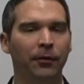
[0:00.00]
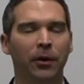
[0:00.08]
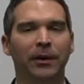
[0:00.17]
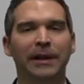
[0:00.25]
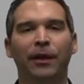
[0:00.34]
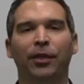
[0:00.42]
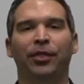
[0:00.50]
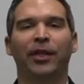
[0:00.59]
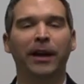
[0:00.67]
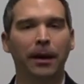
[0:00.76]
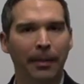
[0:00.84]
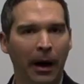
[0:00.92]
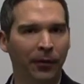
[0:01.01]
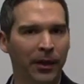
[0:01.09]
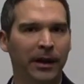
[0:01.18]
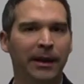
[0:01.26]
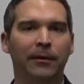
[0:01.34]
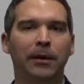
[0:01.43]
You don't need to think about
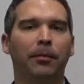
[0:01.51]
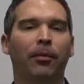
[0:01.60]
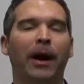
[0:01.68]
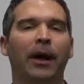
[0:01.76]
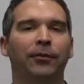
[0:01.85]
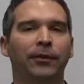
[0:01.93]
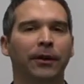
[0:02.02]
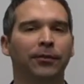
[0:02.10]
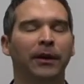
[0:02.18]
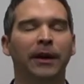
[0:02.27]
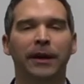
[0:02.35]
that healing process.